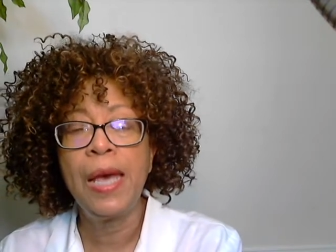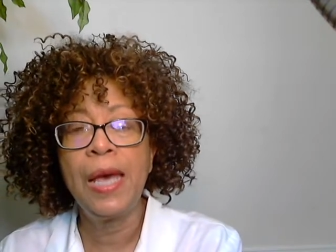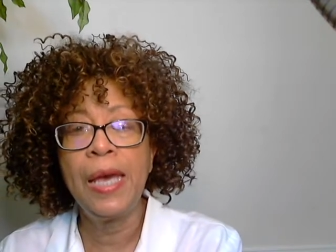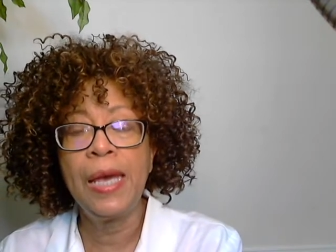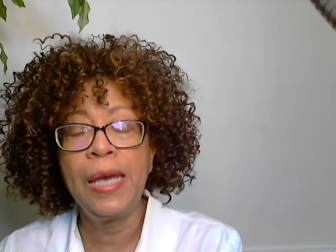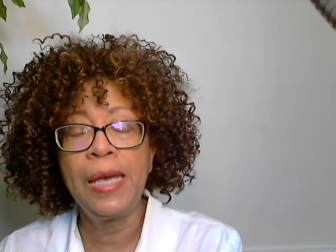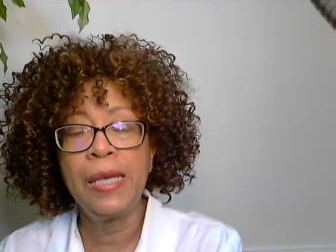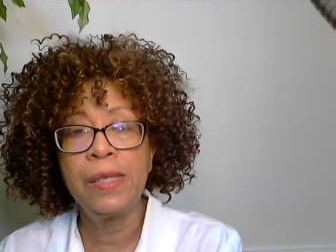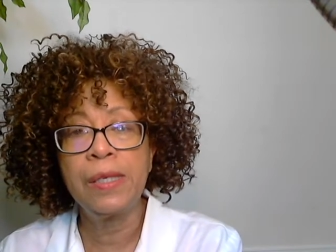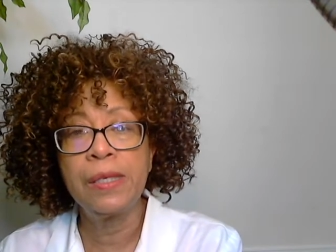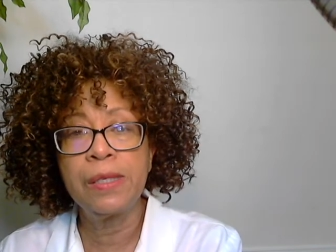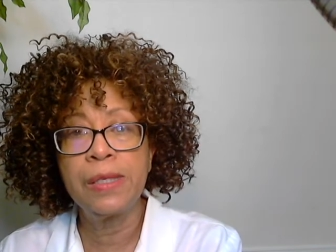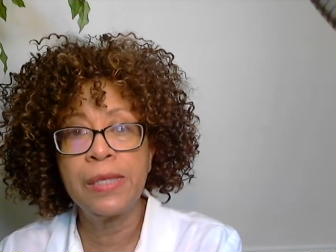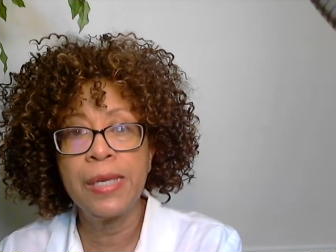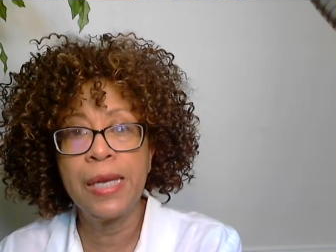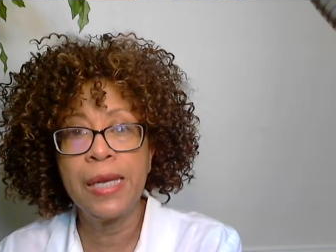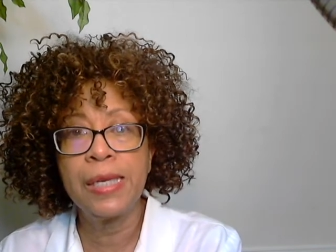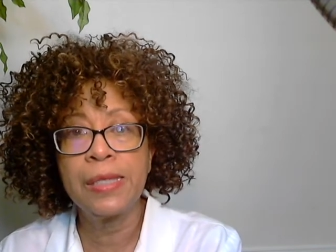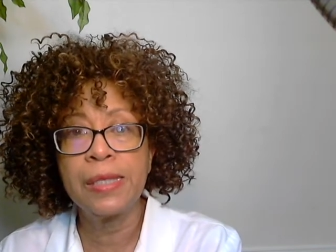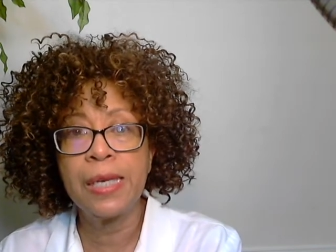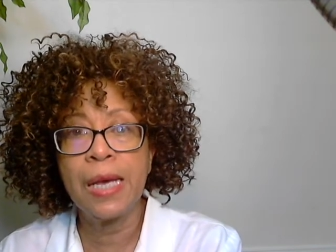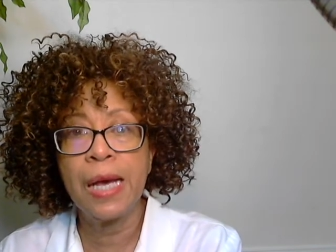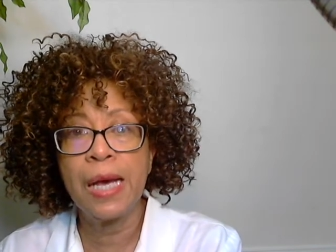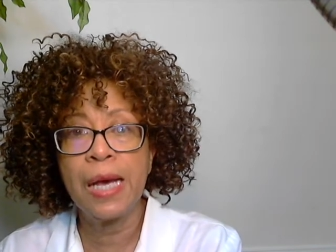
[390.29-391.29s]
and the
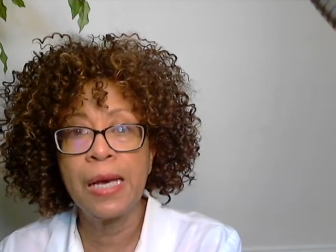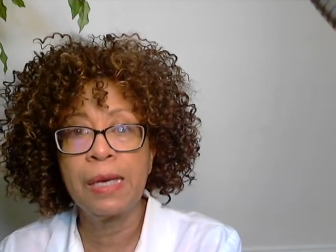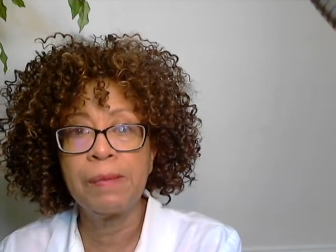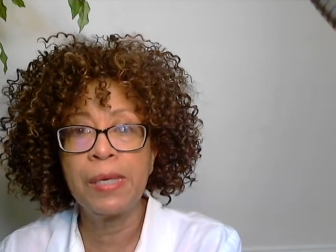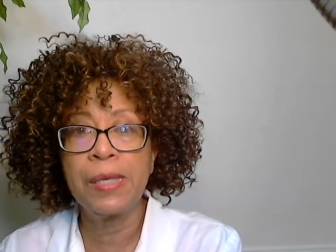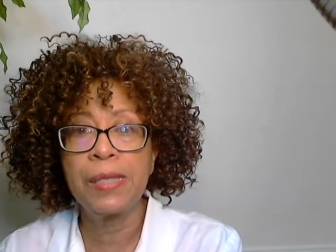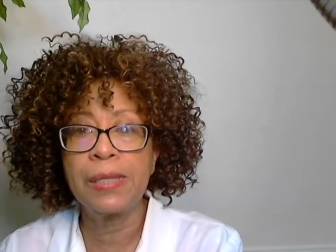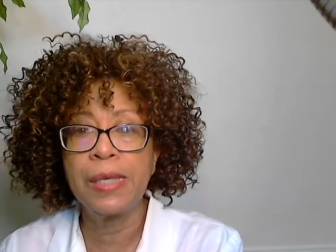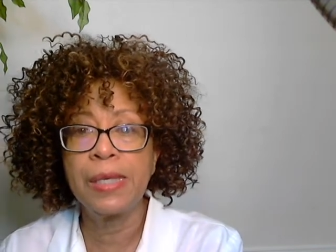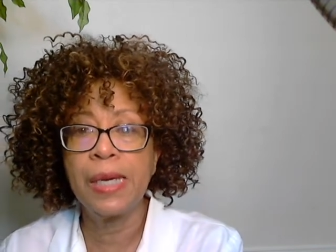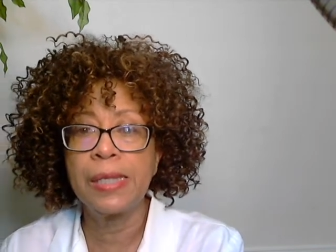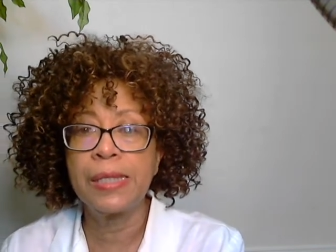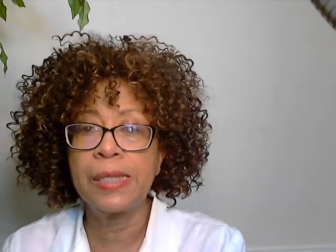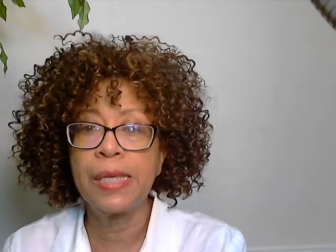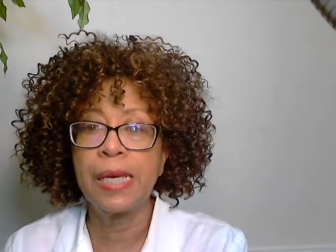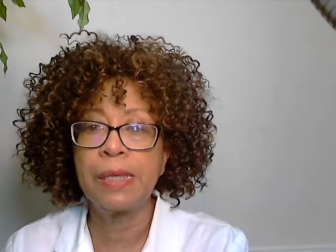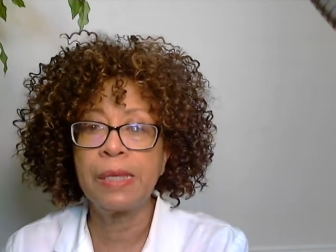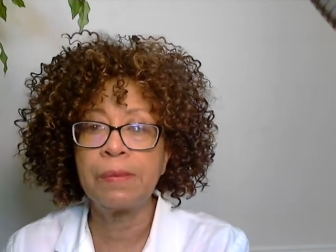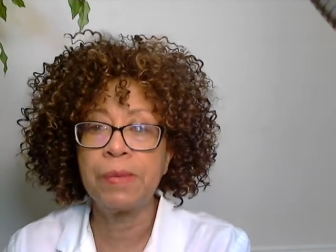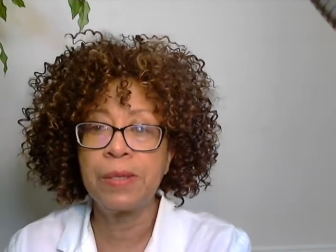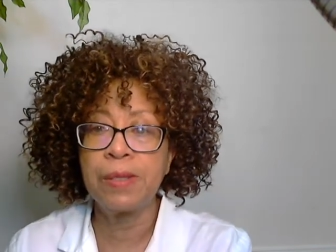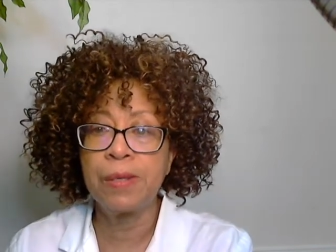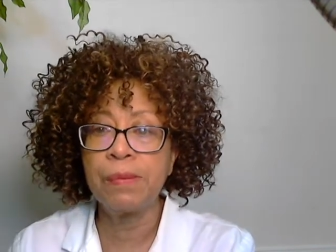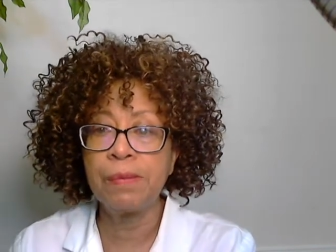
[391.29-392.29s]
daytime and
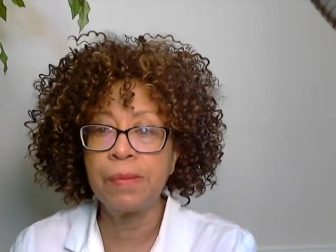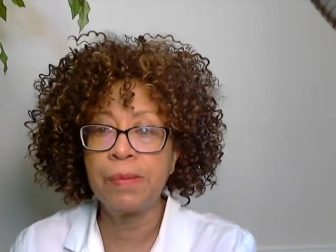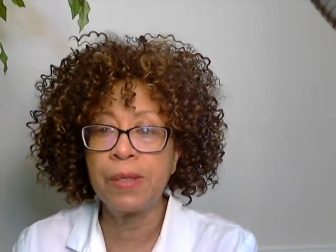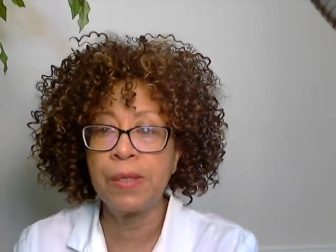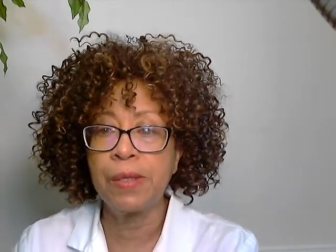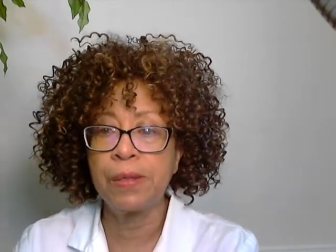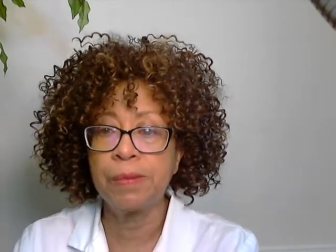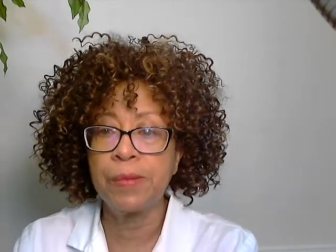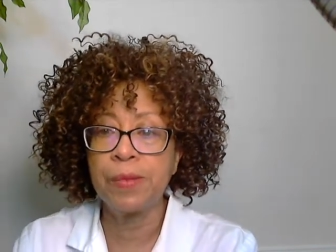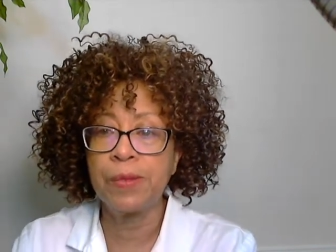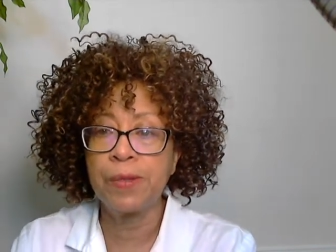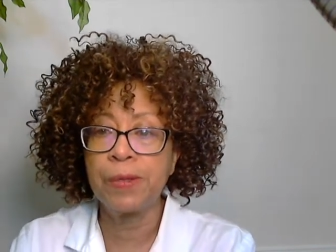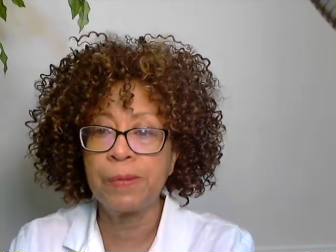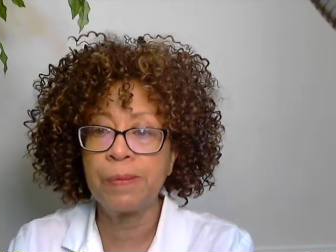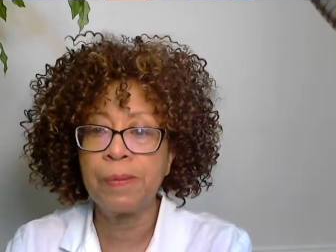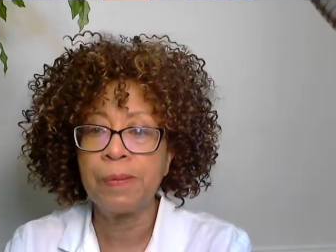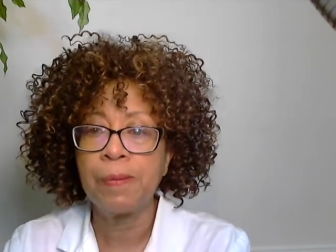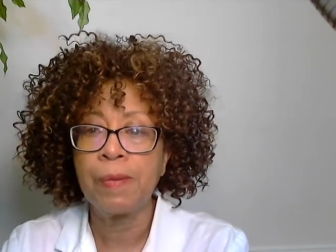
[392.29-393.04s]
nighttime symptoms.